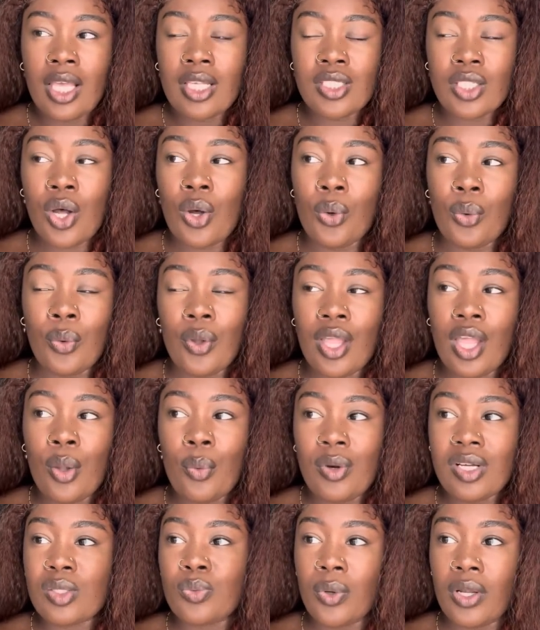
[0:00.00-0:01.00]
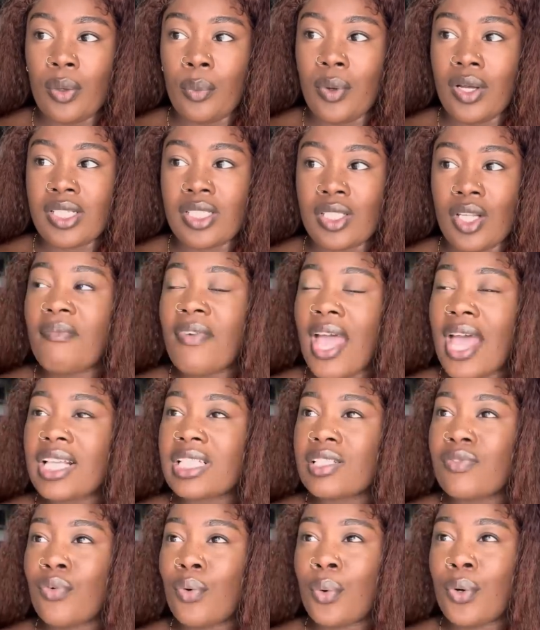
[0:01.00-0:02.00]
So it was what it was.
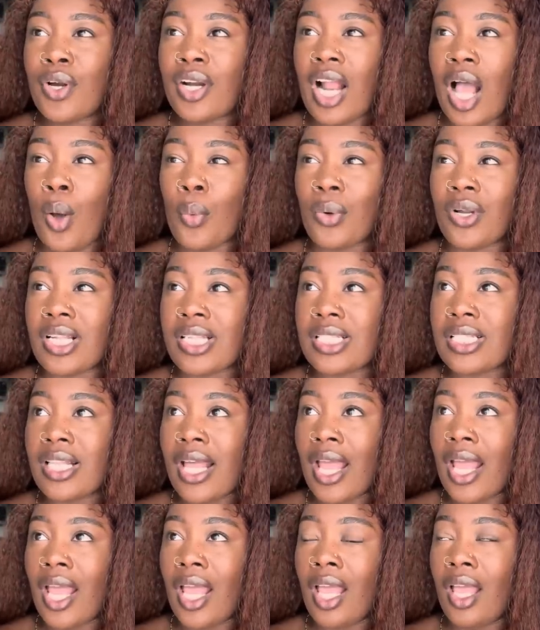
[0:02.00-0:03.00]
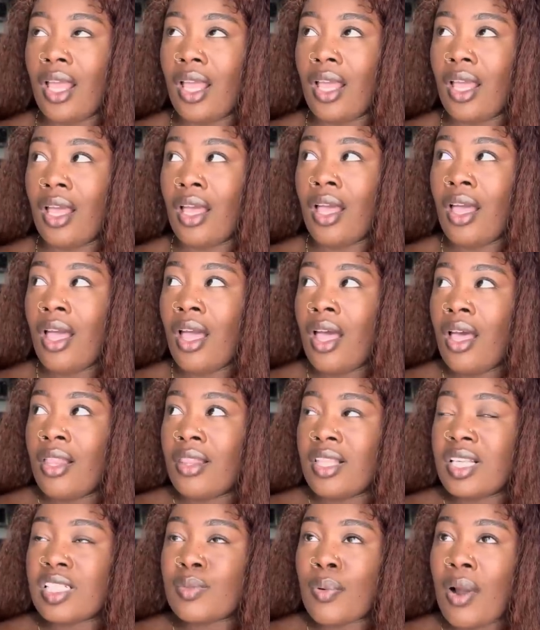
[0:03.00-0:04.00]
Fast forward, I want to say
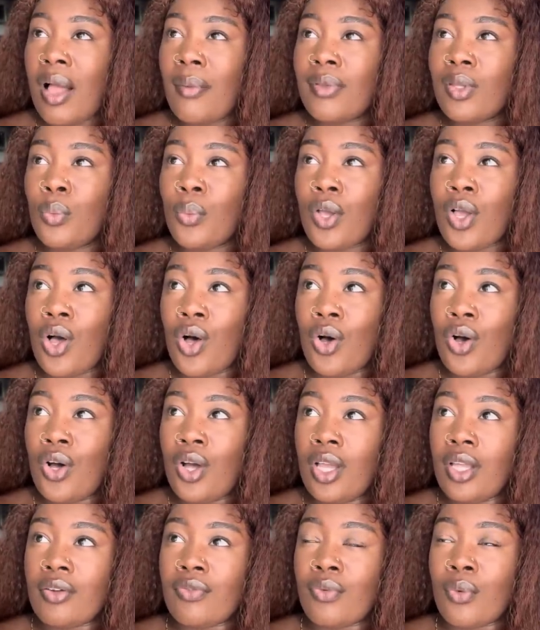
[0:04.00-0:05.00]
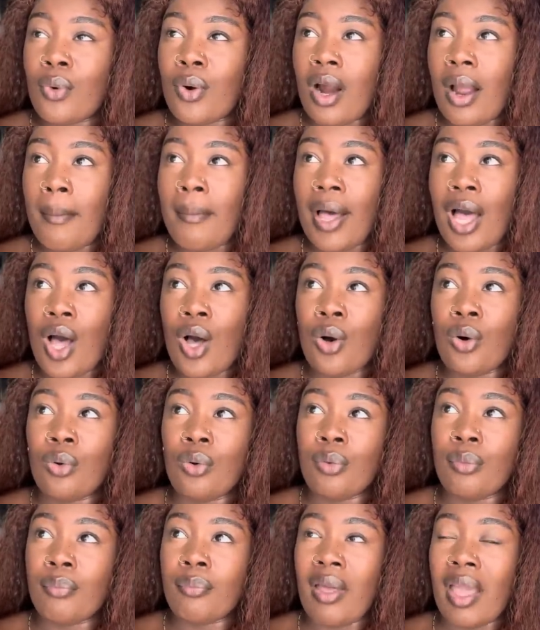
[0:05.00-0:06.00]
this probably went on for
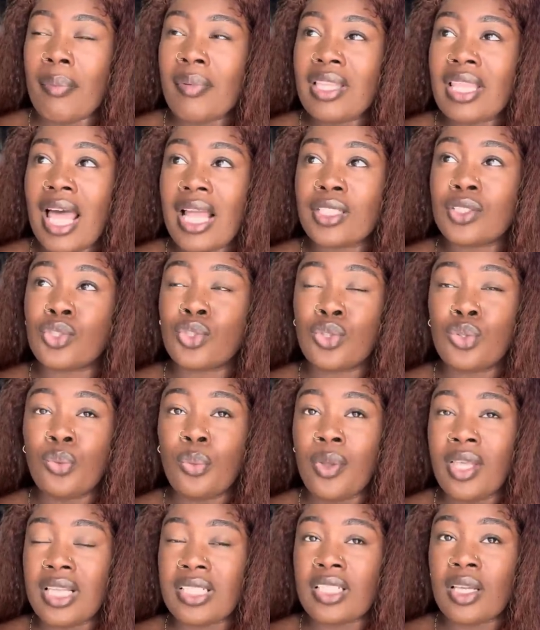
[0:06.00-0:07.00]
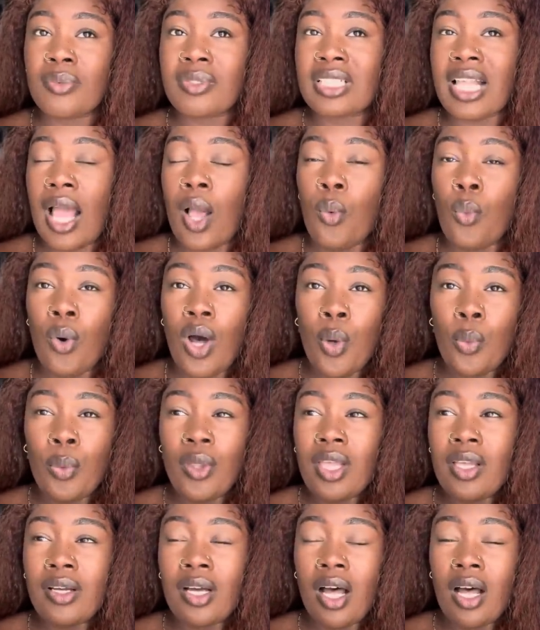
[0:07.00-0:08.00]
about maybe like 2 weeks. It was like 1
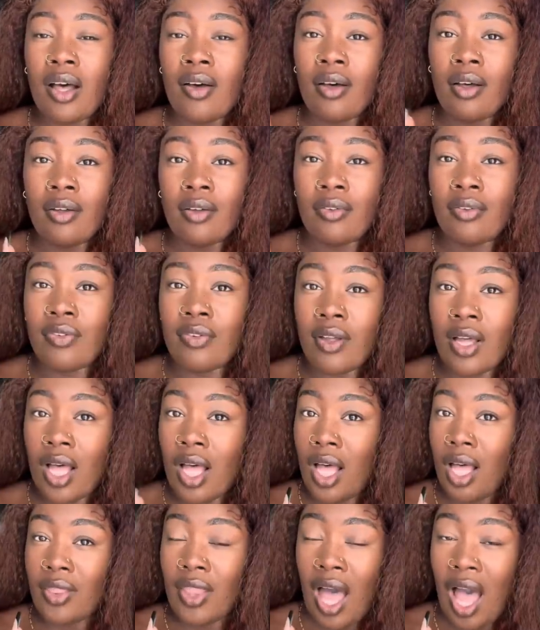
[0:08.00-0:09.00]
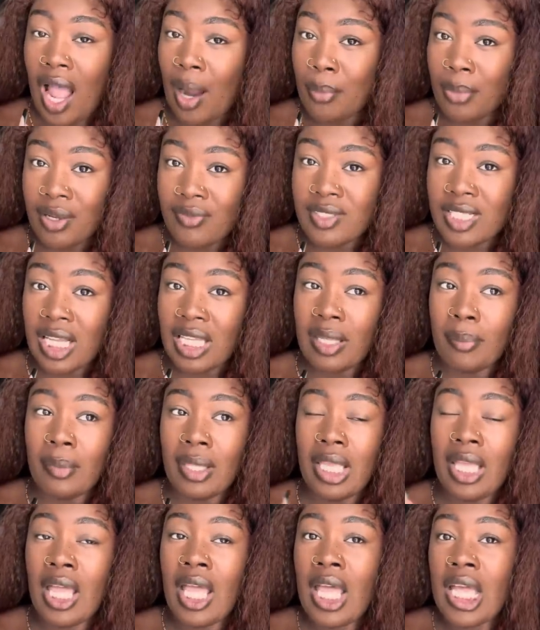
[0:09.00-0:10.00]
week of the hot rub telling
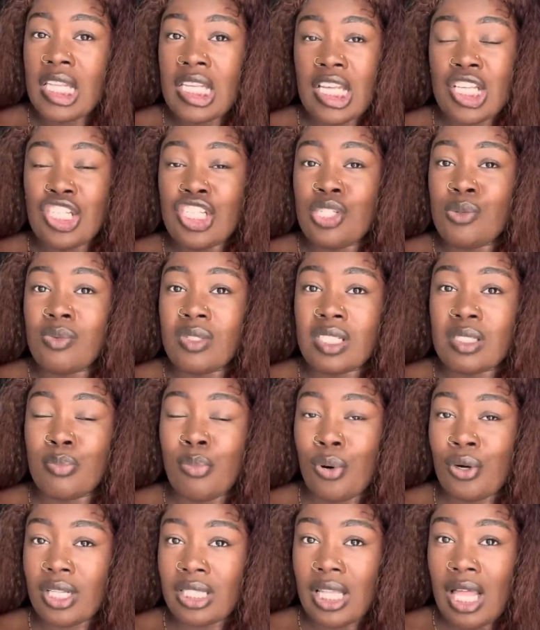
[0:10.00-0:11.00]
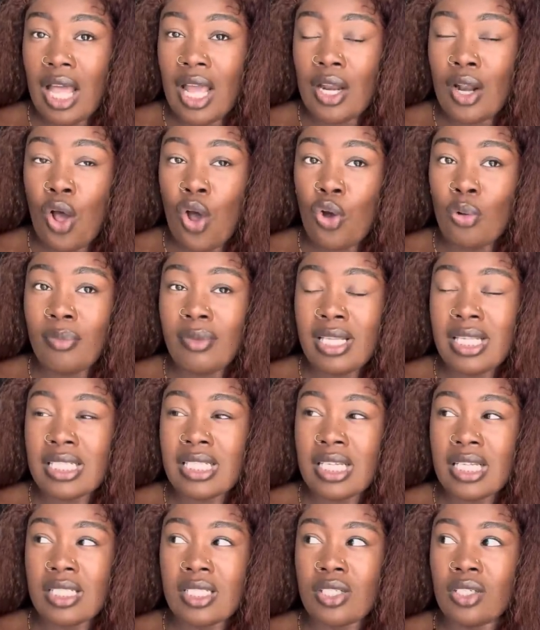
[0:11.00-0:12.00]
me that she was borderline homeless
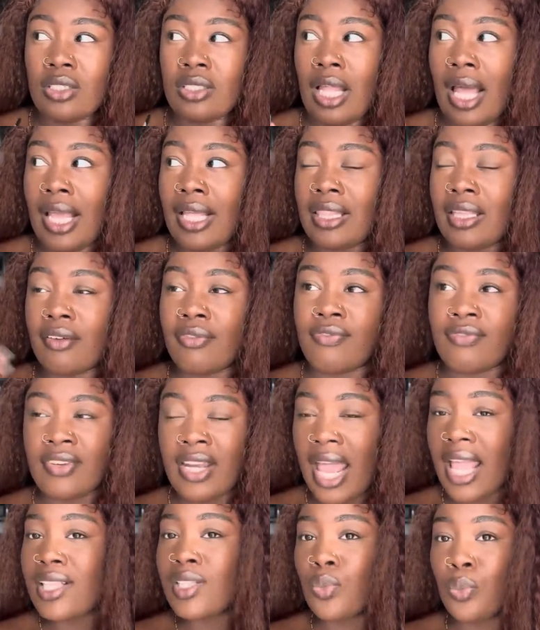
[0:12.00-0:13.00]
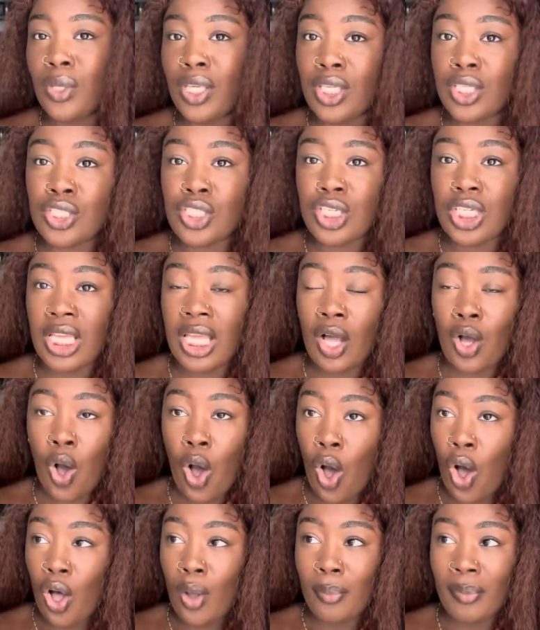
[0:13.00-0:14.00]
until like the next week she
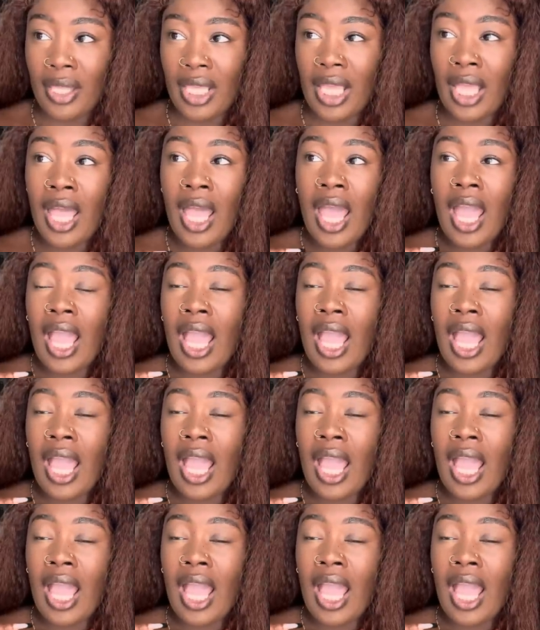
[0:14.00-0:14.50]
called me.